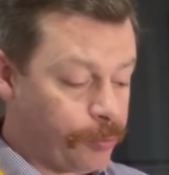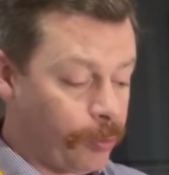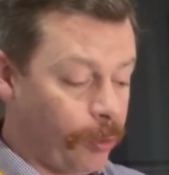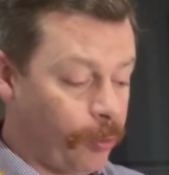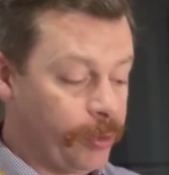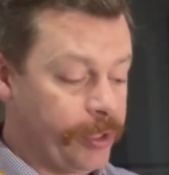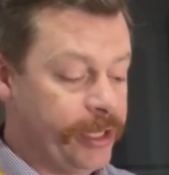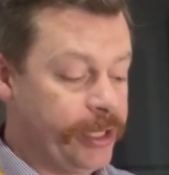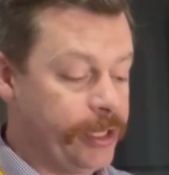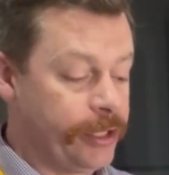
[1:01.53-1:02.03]
what
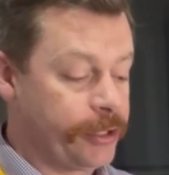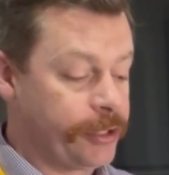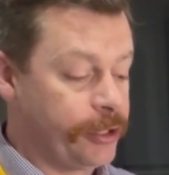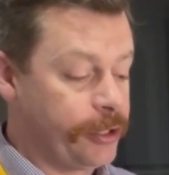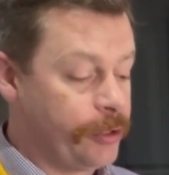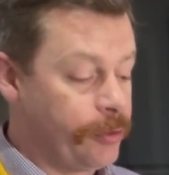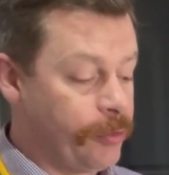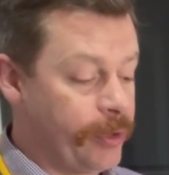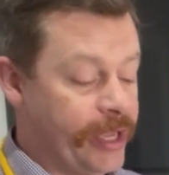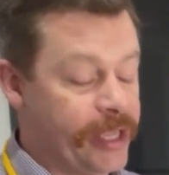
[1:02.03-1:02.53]
we need to
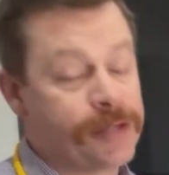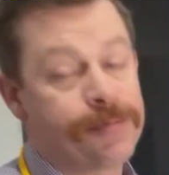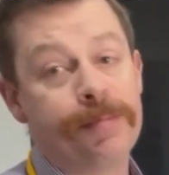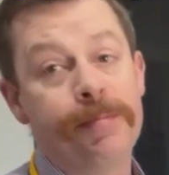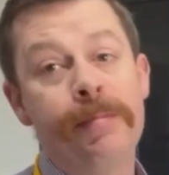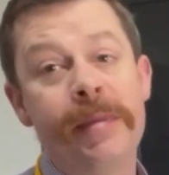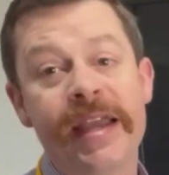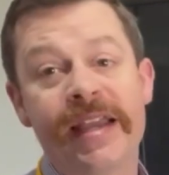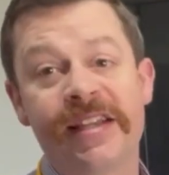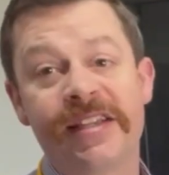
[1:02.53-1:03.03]
do is
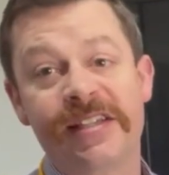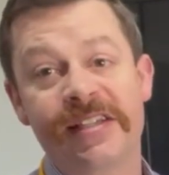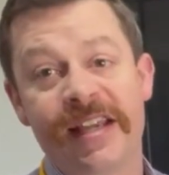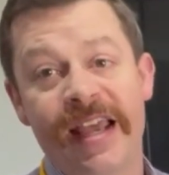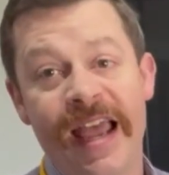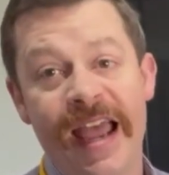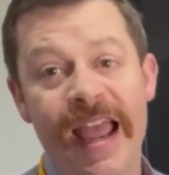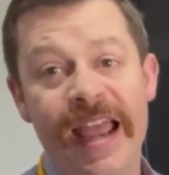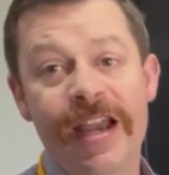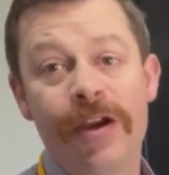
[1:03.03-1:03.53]
mix
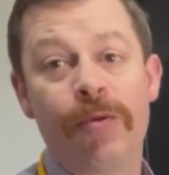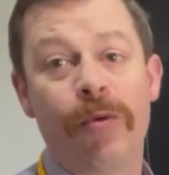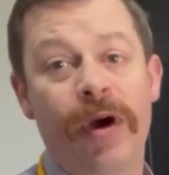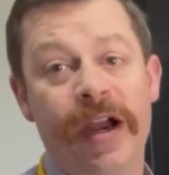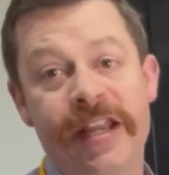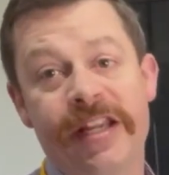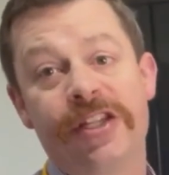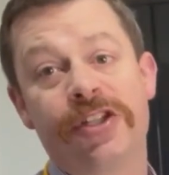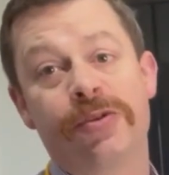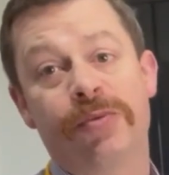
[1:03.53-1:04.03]
egg
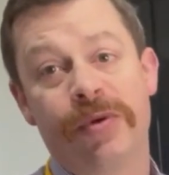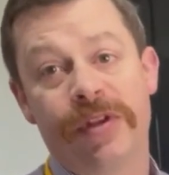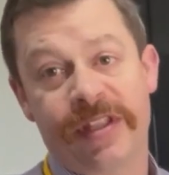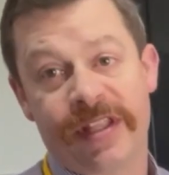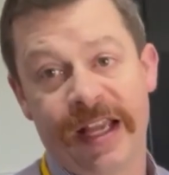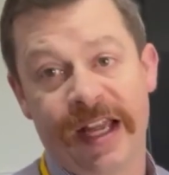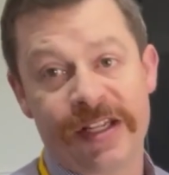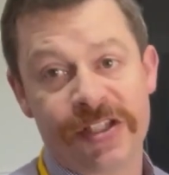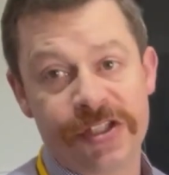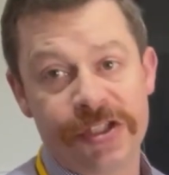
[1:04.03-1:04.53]
whites with
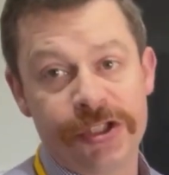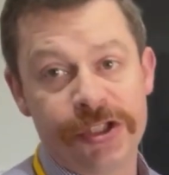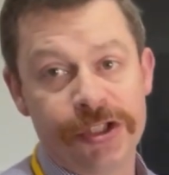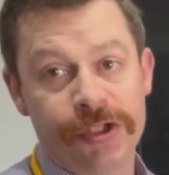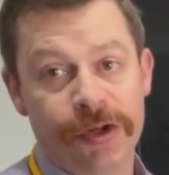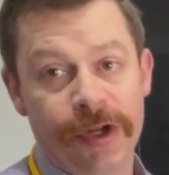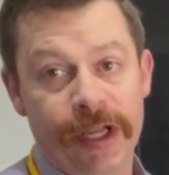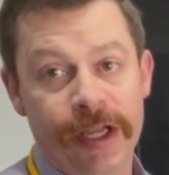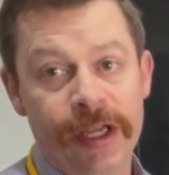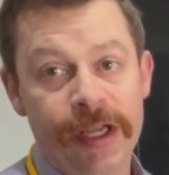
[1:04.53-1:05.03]
caster
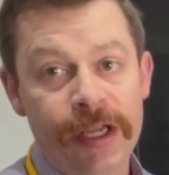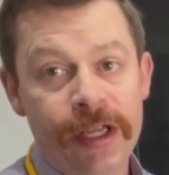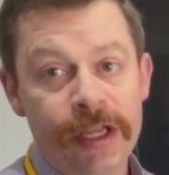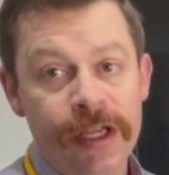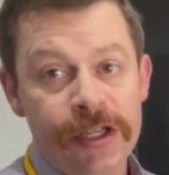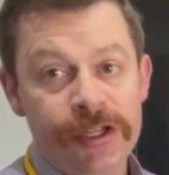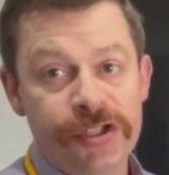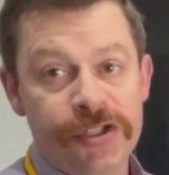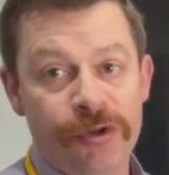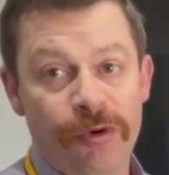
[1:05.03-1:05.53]
sugar.
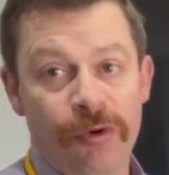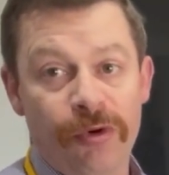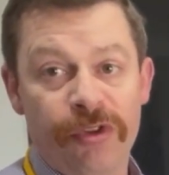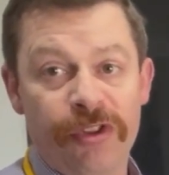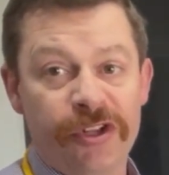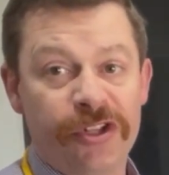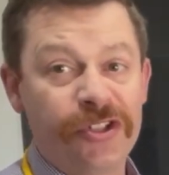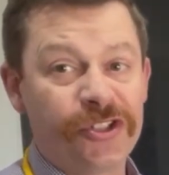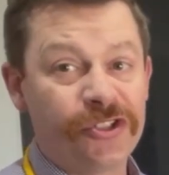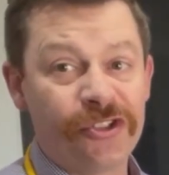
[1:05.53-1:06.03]
So
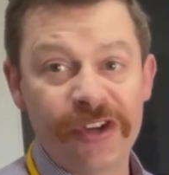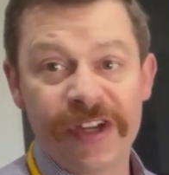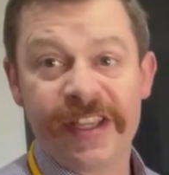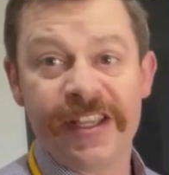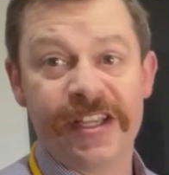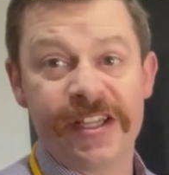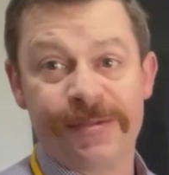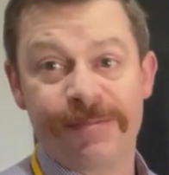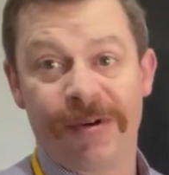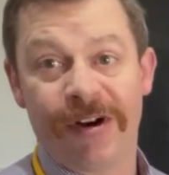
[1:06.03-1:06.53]
the
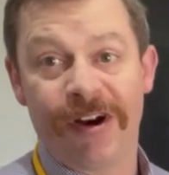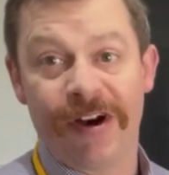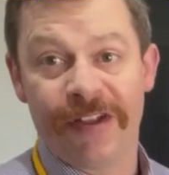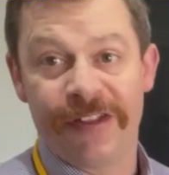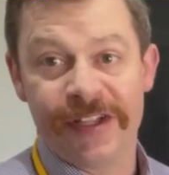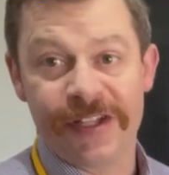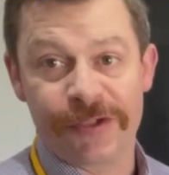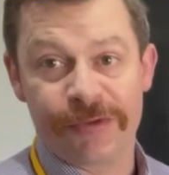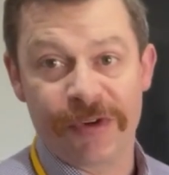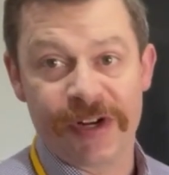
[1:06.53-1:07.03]
trickiest part of
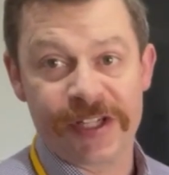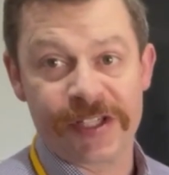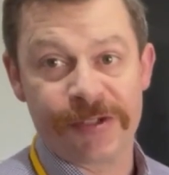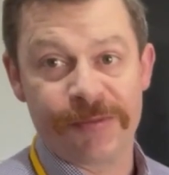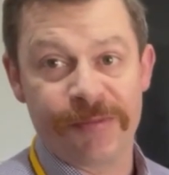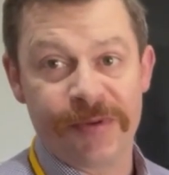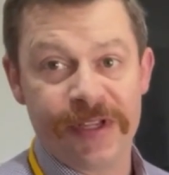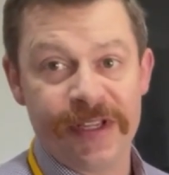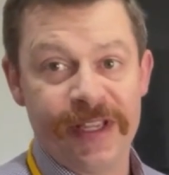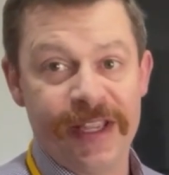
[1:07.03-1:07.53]
this
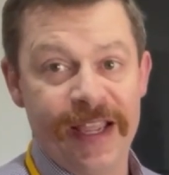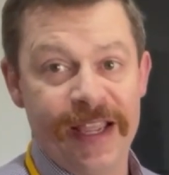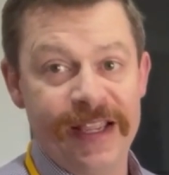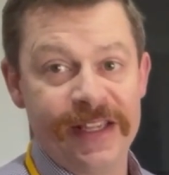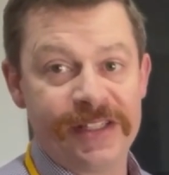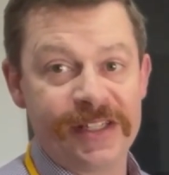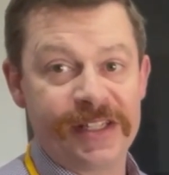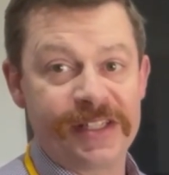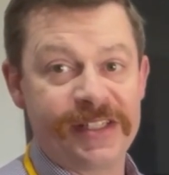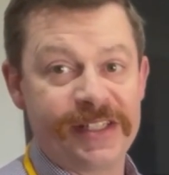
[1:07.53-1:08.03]
recipe
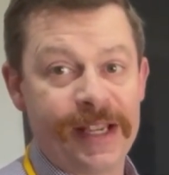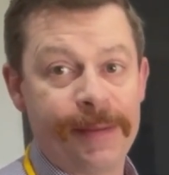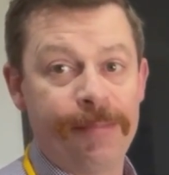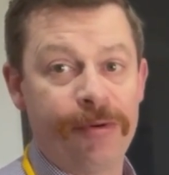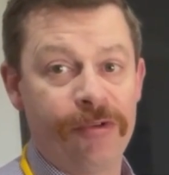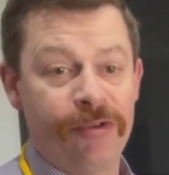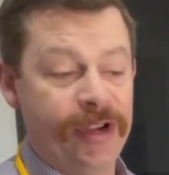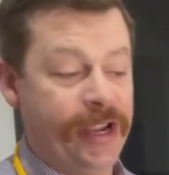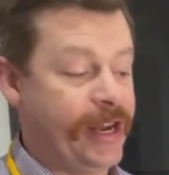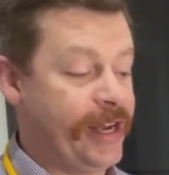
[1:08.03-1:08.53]
is
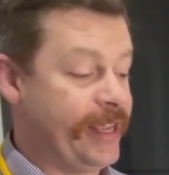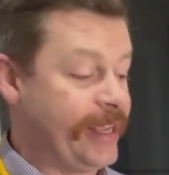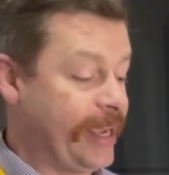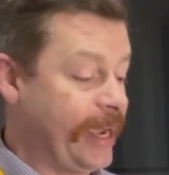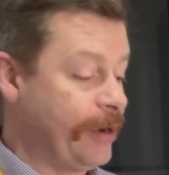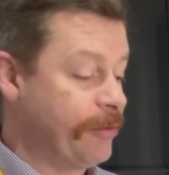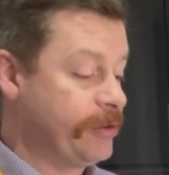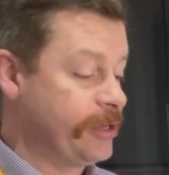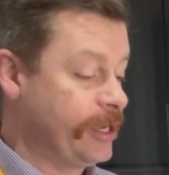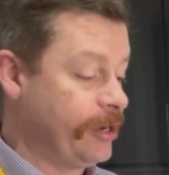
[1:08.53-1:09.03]
separating
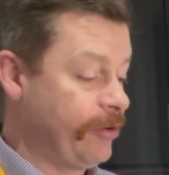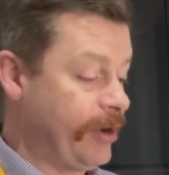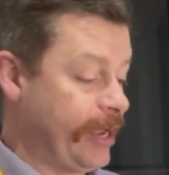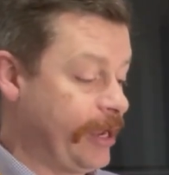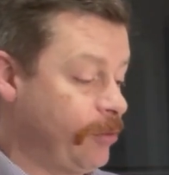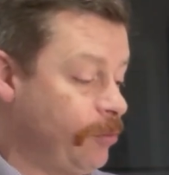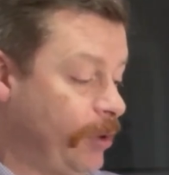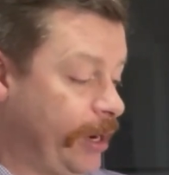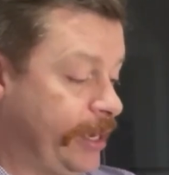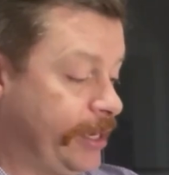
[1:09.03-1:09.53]
out your
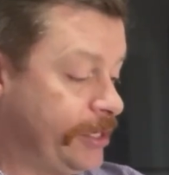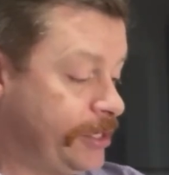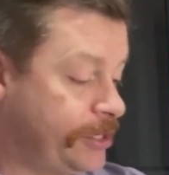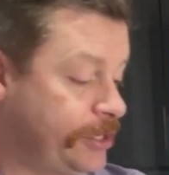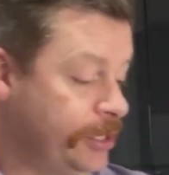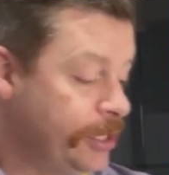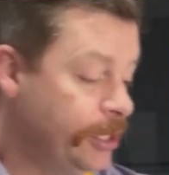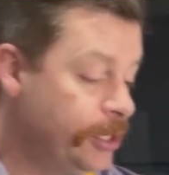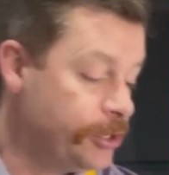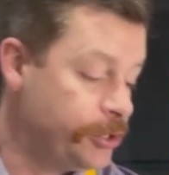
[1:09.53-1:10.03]
egg whites.
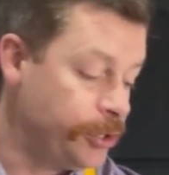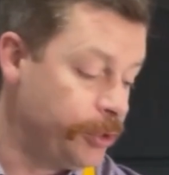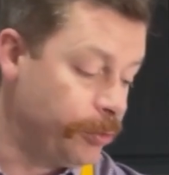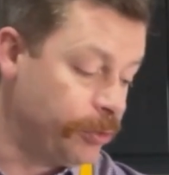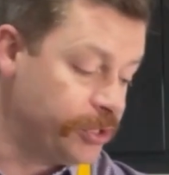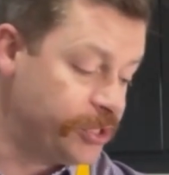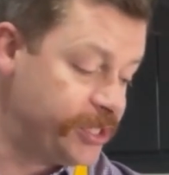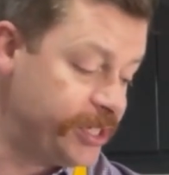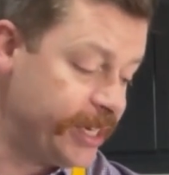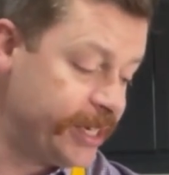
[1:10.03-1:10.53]
So you
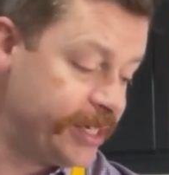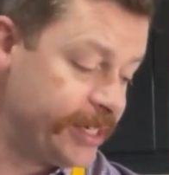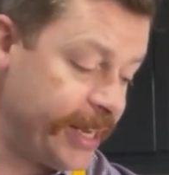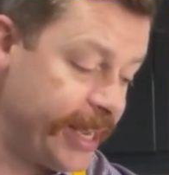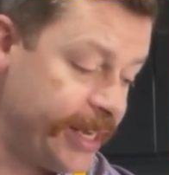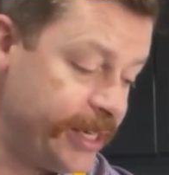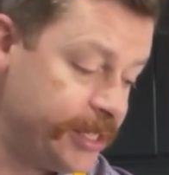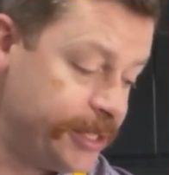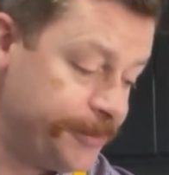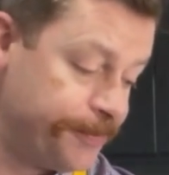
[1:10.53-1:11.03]
want 6
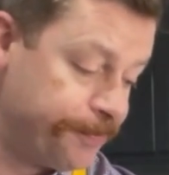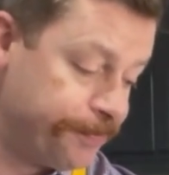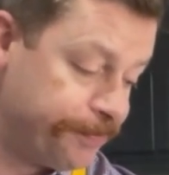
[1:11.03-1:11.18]
eggs,